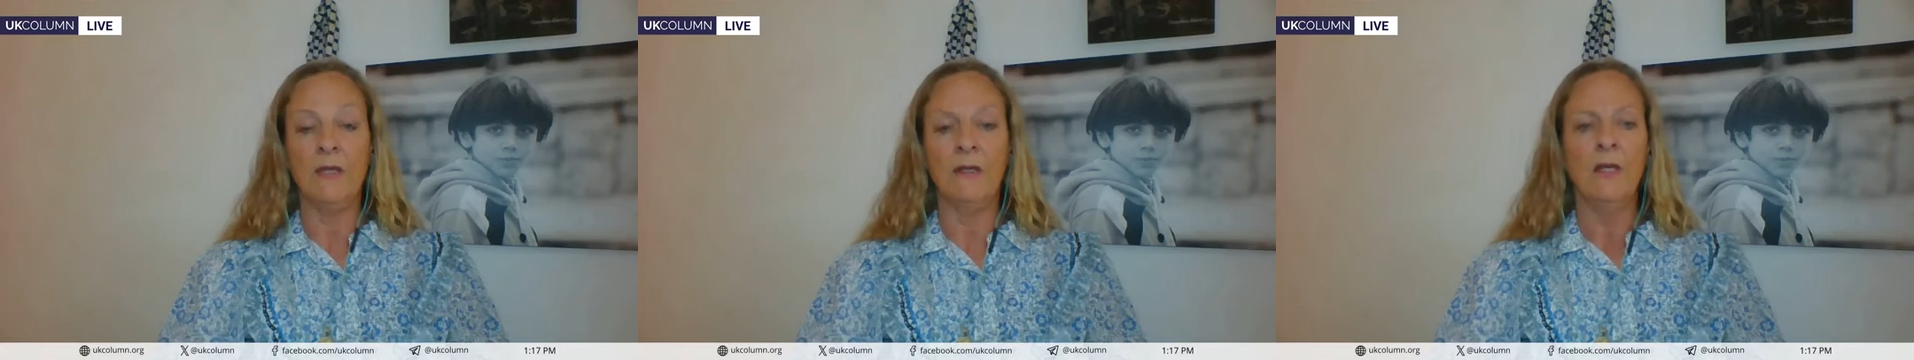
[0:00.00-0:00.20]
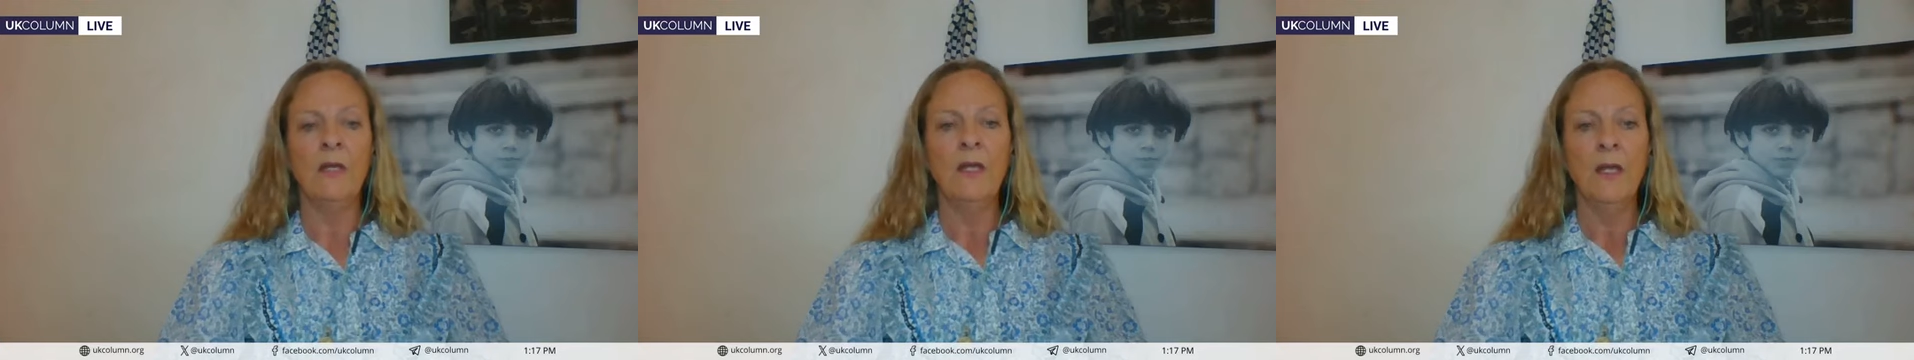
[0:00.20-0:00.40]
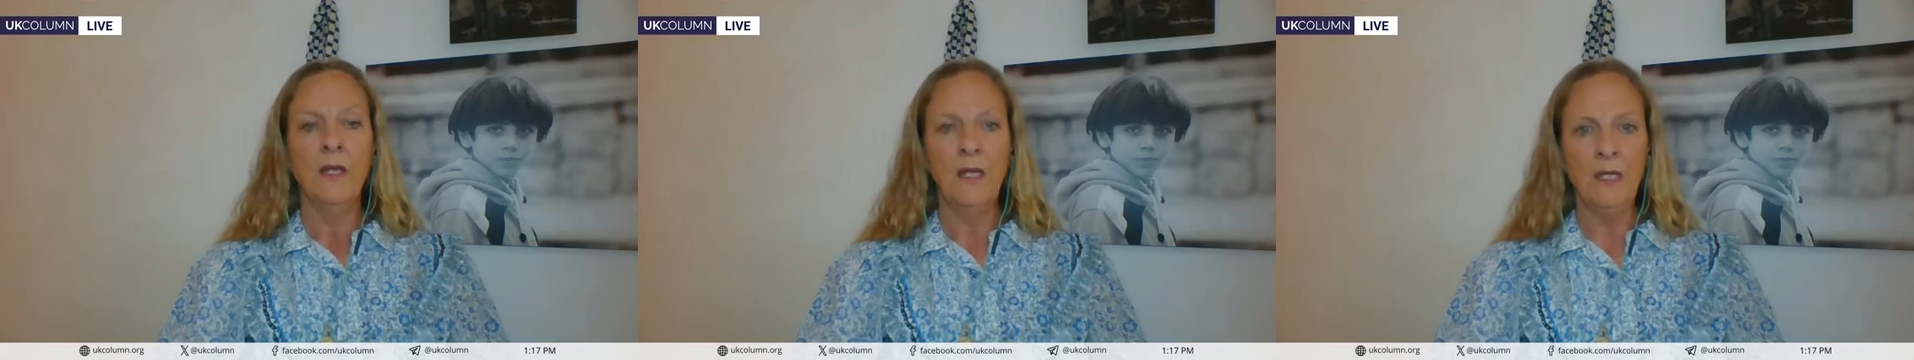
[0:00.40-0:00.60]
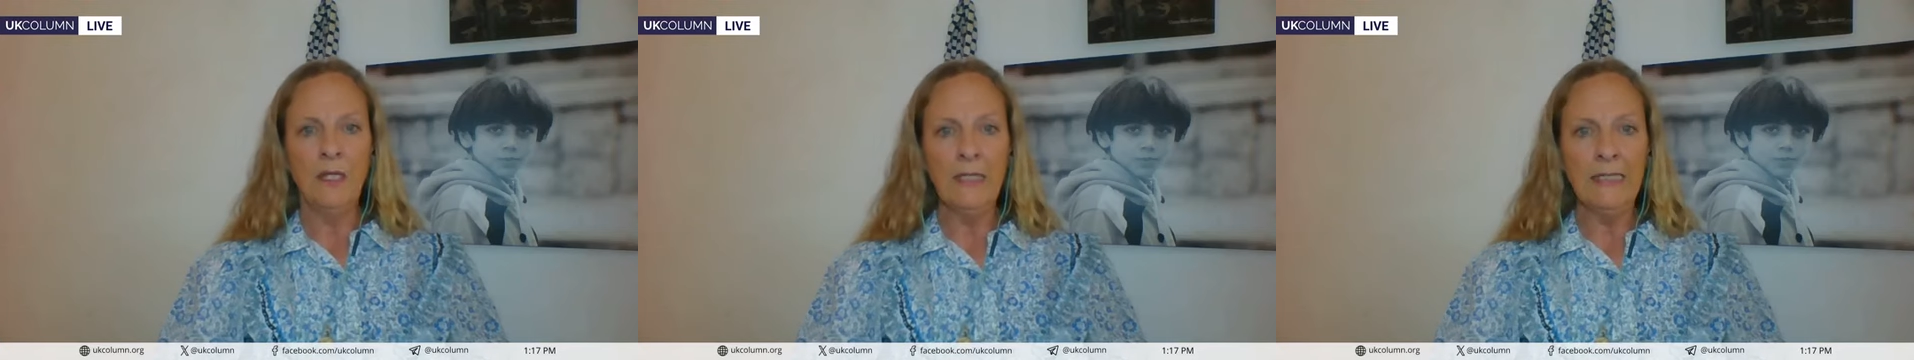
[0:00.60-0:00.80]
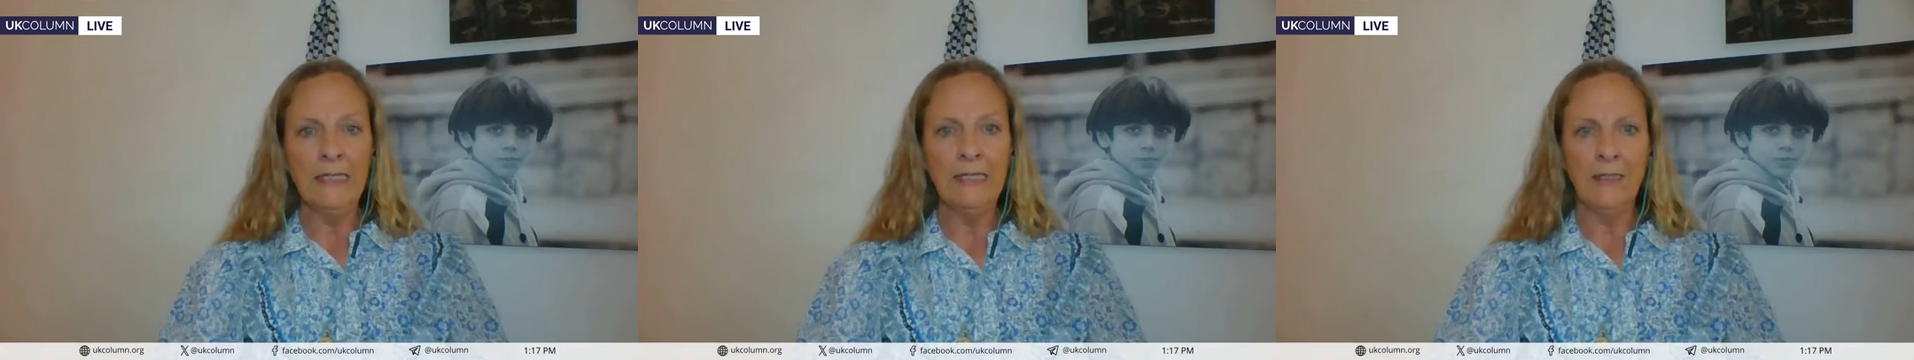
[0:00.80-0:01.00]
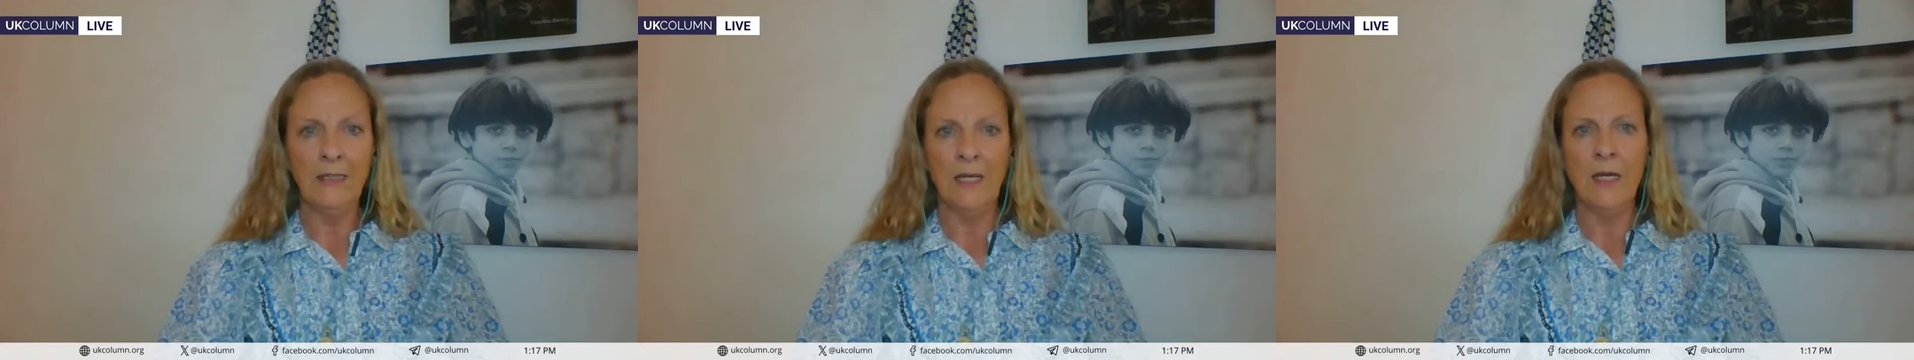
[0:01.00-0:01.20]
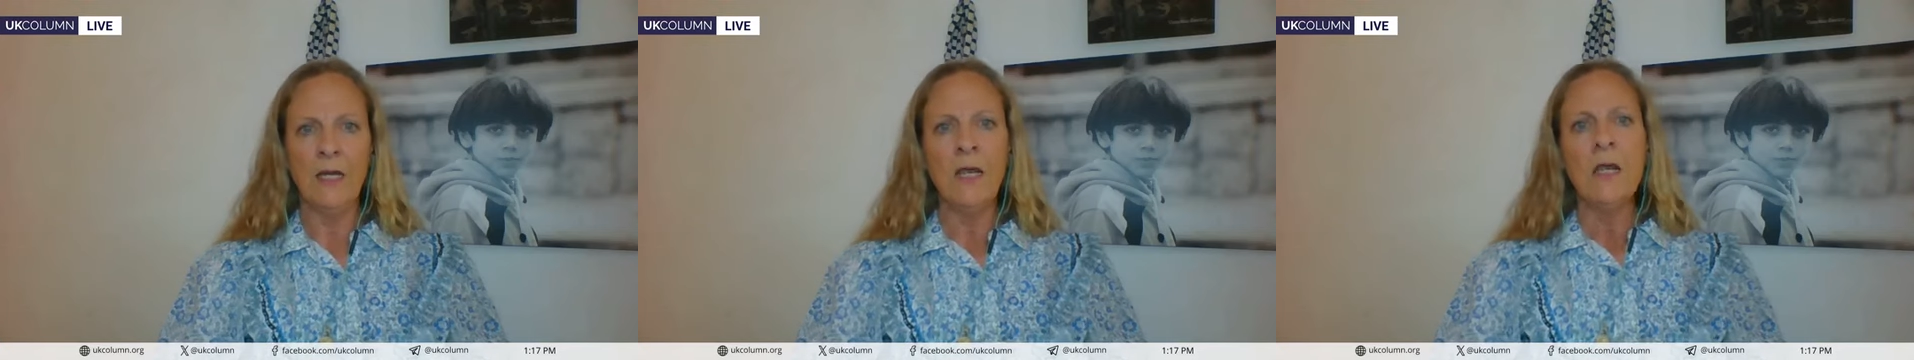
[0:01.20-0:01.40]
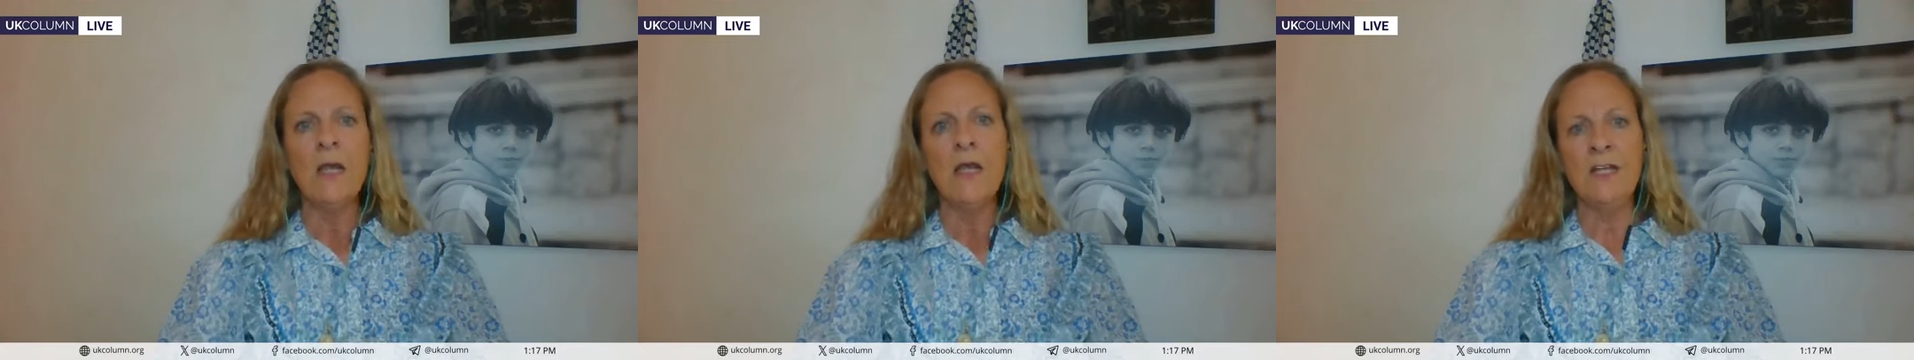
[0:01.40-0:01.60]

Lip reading: in illegally.